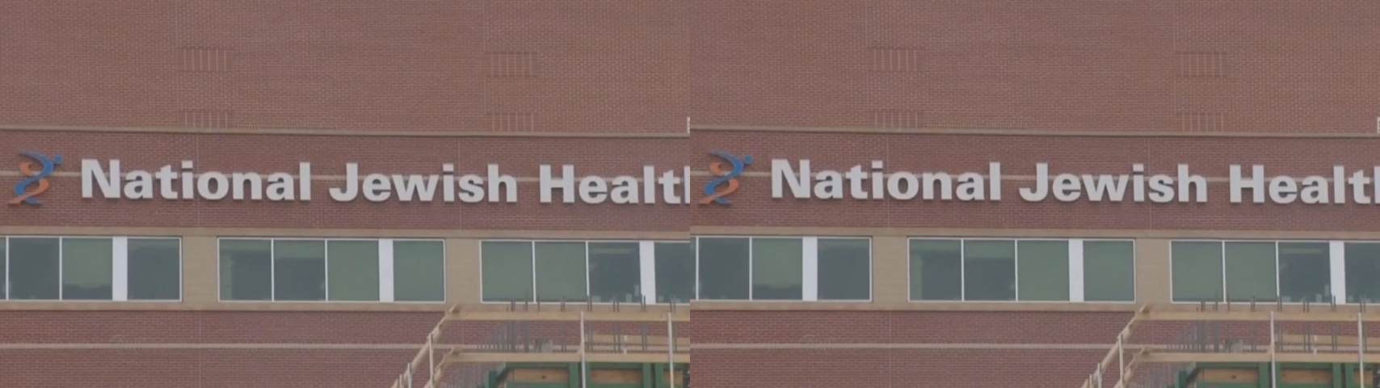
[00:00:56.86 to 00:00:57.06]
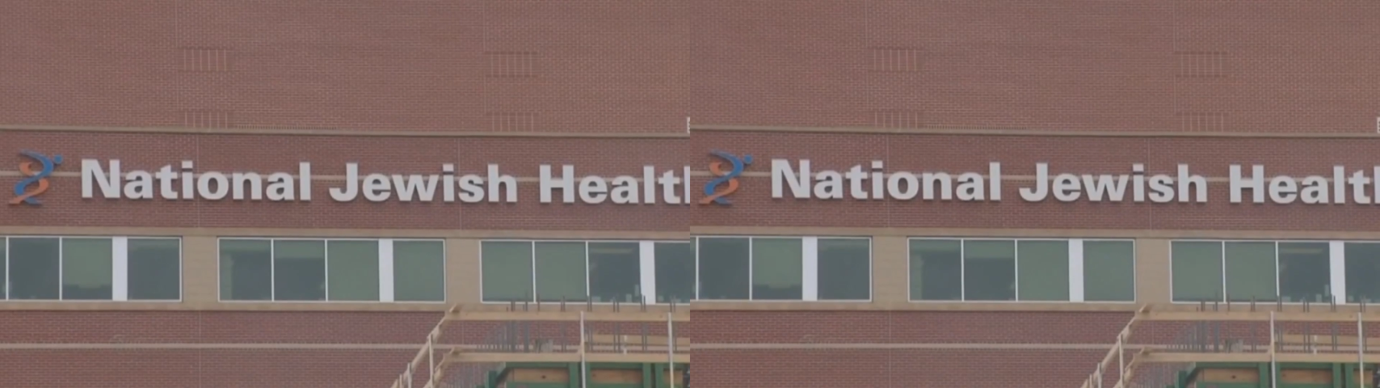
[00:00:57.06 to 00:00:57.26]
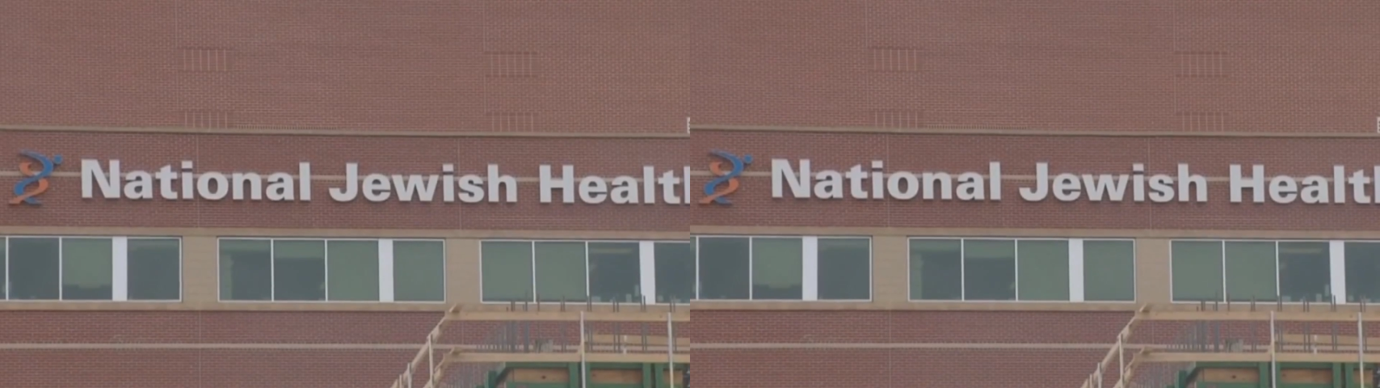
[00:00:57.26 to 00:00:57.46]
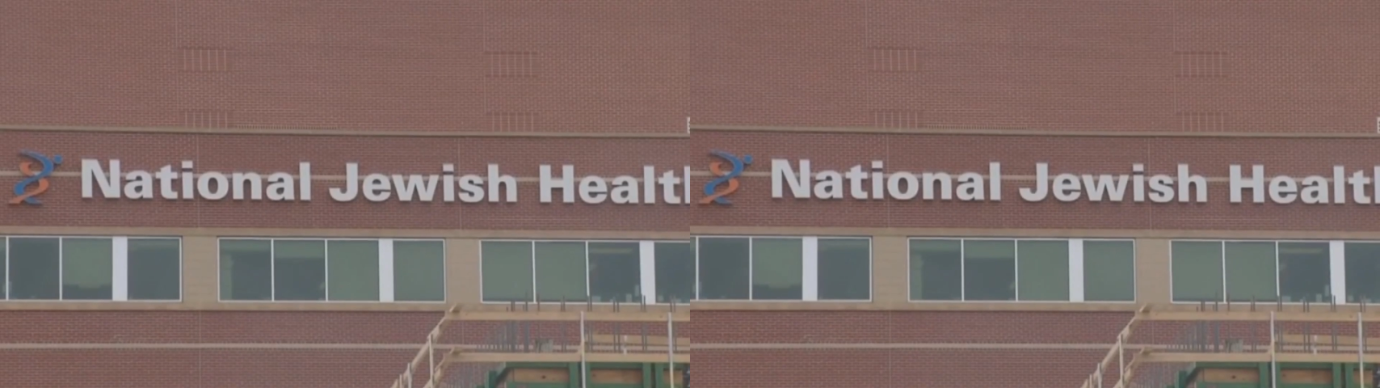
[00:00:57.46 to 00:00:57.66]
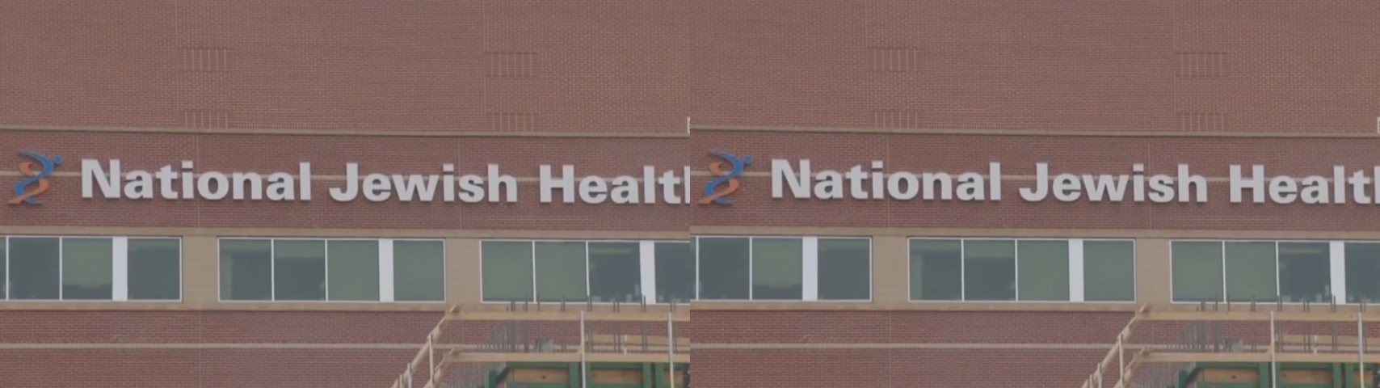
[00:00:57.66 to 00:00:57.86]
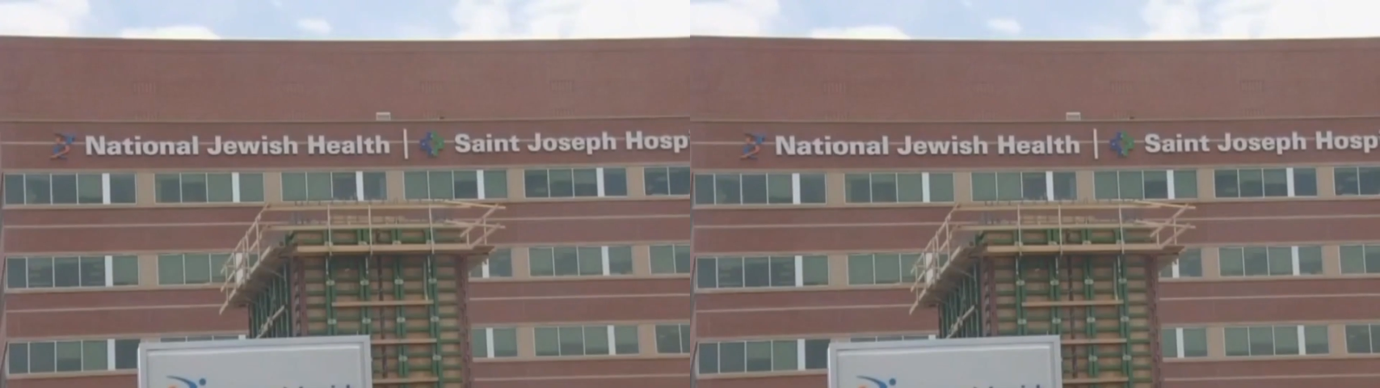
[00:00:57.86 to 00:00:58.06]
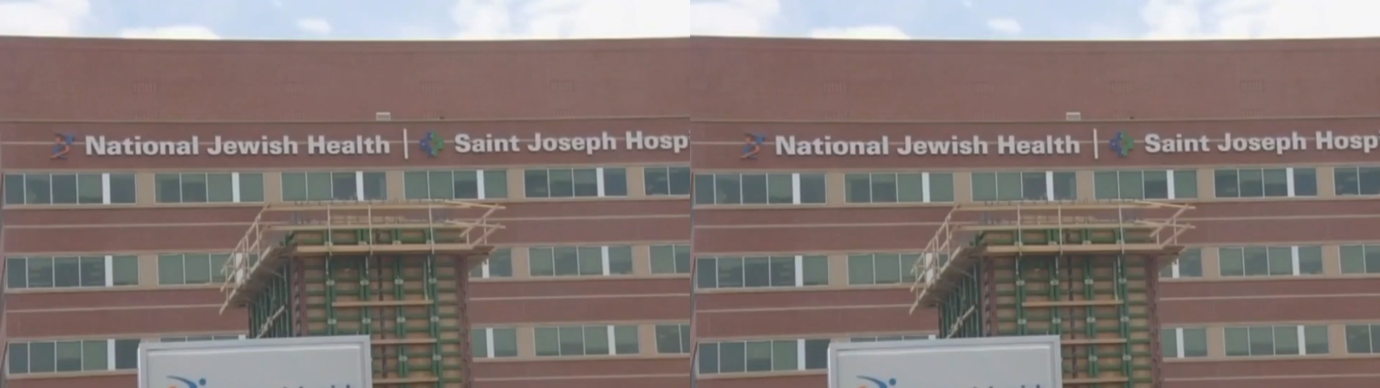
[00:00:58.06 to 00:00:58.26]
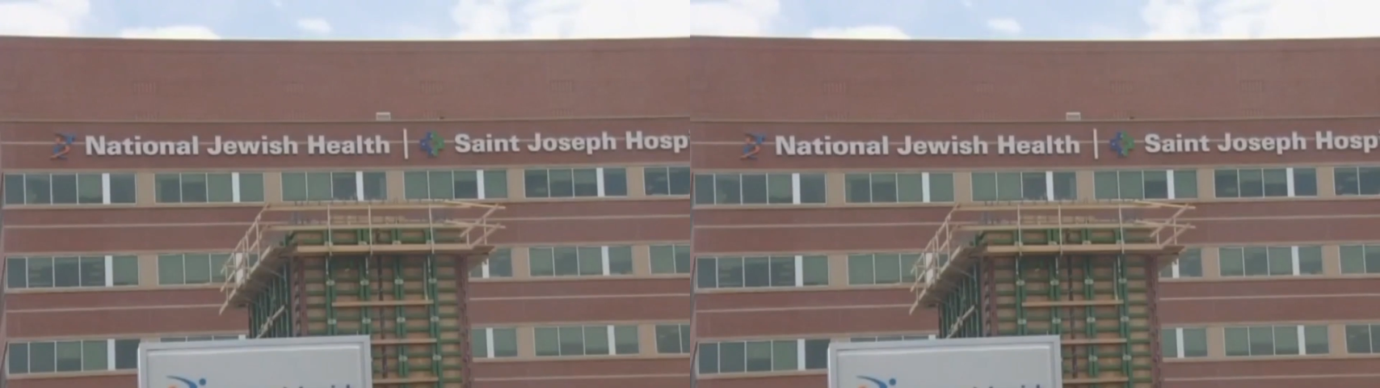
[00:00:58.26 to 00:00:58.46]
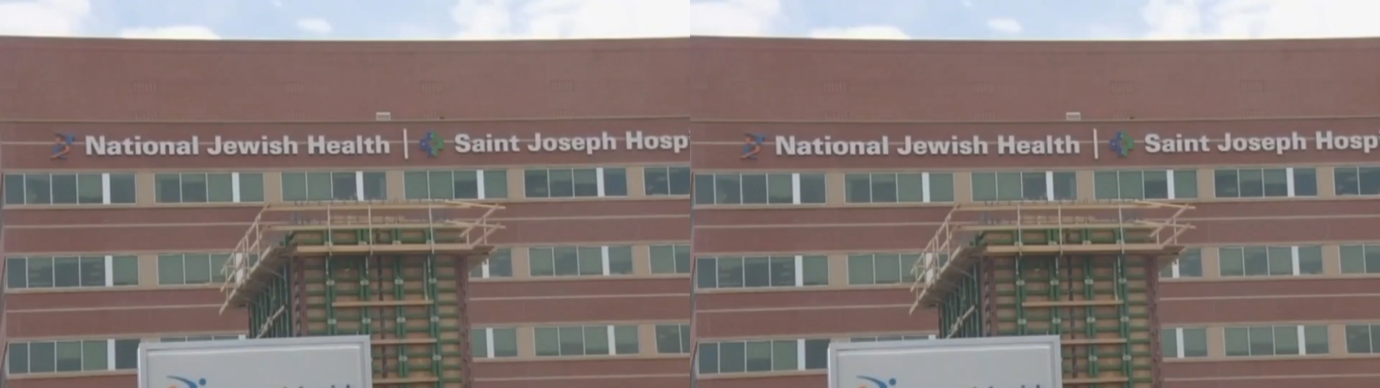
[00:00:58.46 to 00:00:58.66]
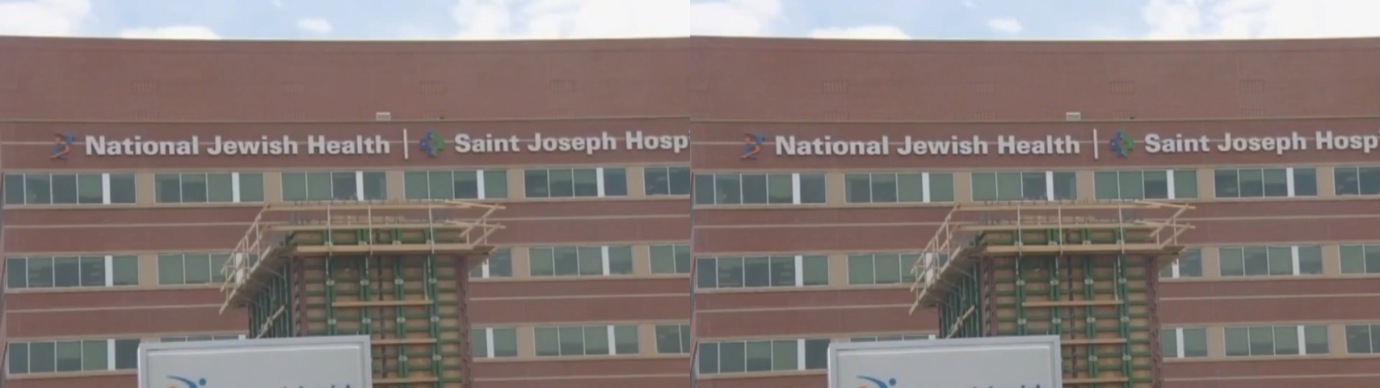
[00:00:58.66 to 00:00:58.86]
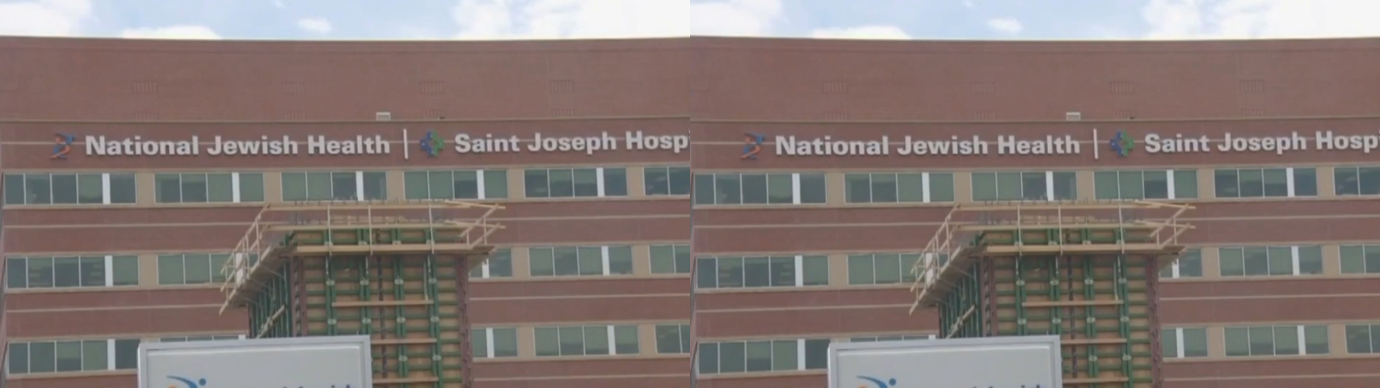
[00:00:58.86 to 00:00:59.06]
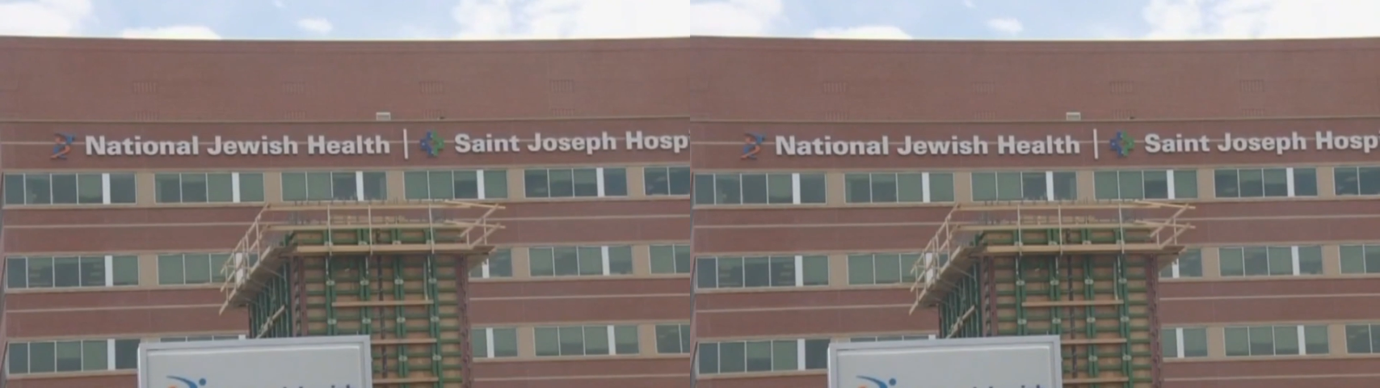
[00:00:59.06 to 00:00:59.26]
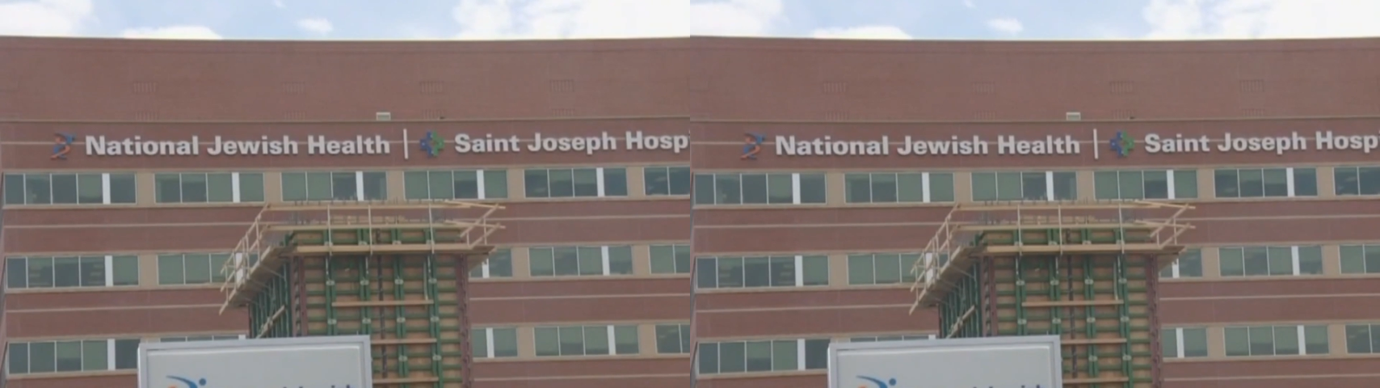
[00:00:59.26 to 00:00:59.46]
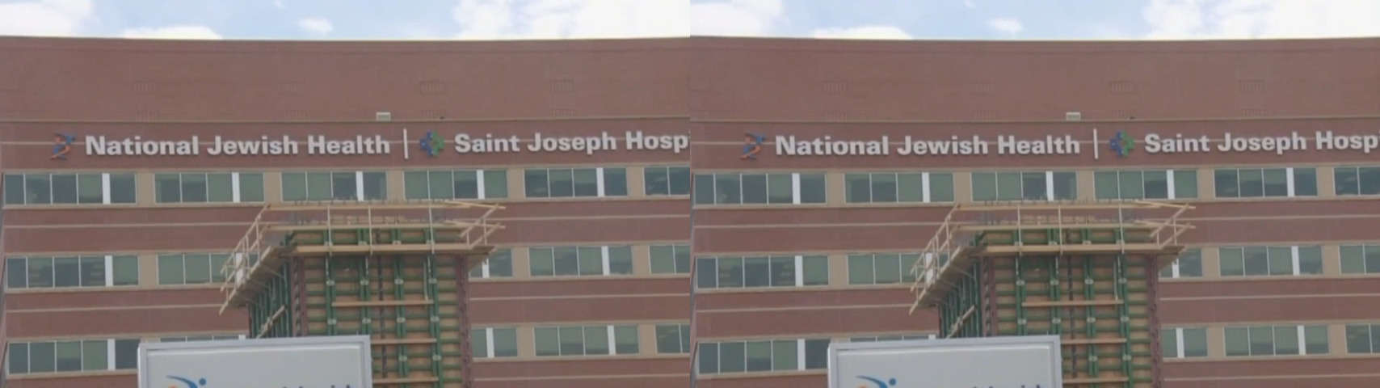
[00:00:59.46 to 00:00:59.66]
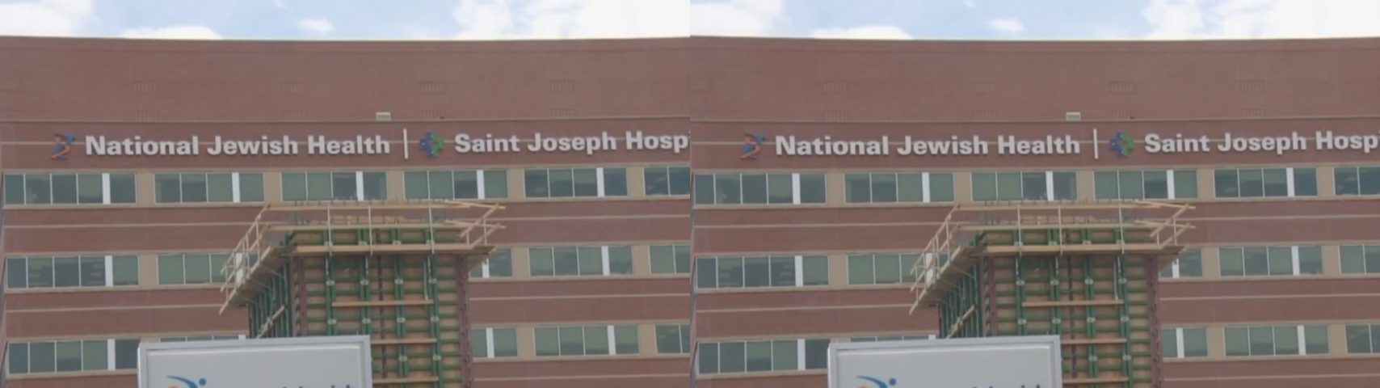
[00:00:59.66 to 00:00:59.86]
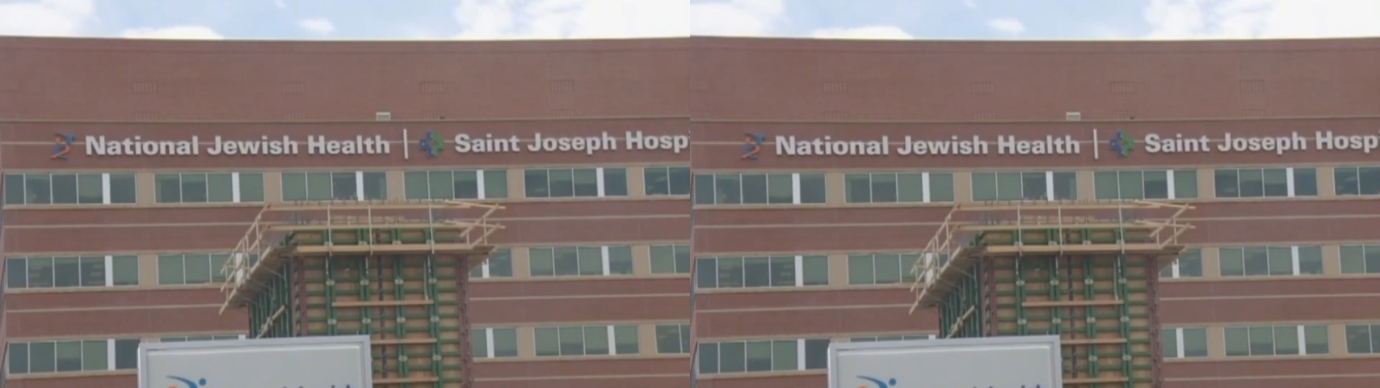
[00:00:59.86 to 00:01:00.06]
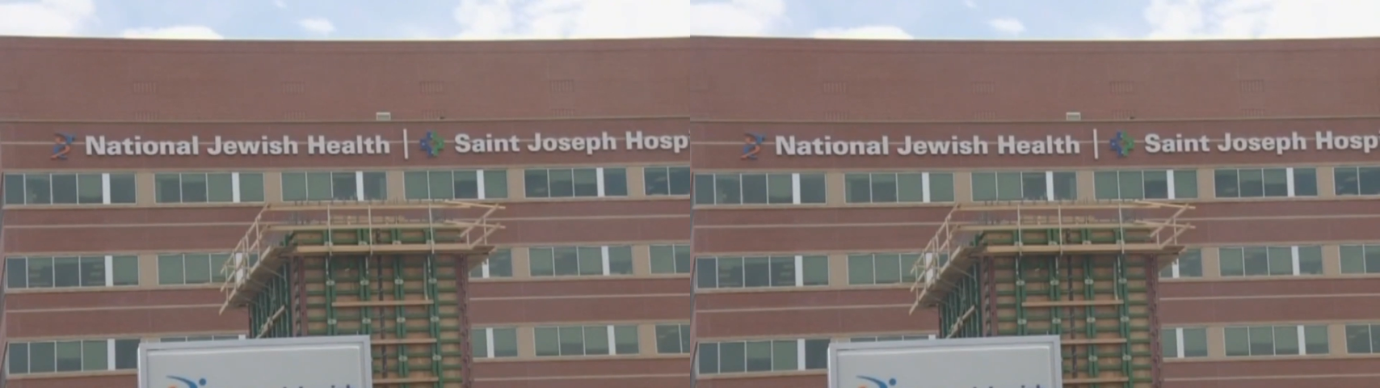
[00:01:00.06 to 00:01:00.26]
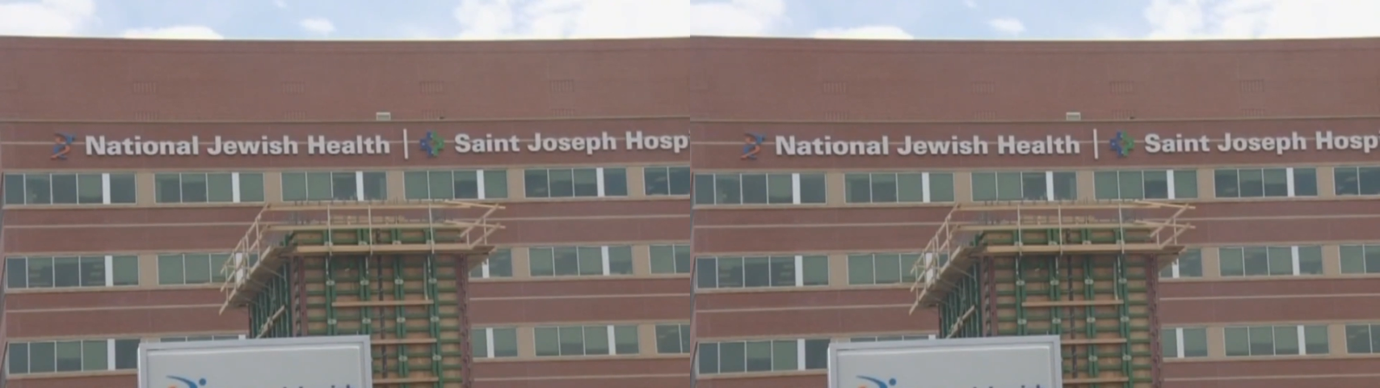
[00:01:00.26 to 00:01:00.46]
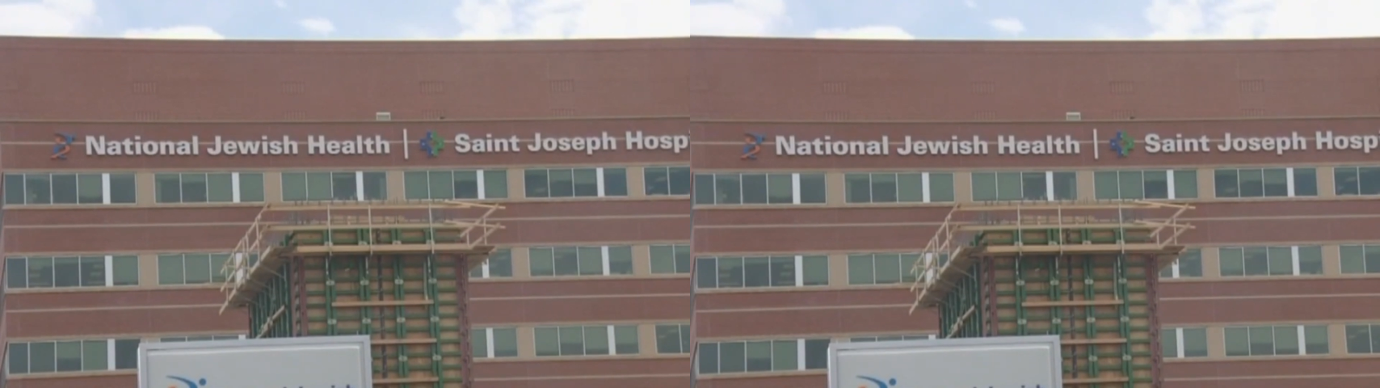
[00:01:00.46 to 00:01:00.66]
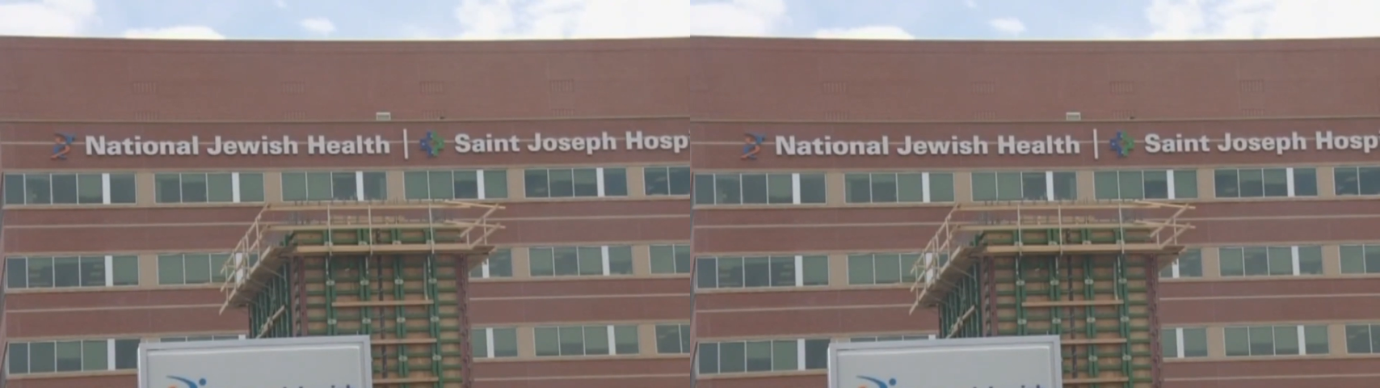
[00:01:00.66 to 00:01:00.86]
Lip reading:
(no speaker visible)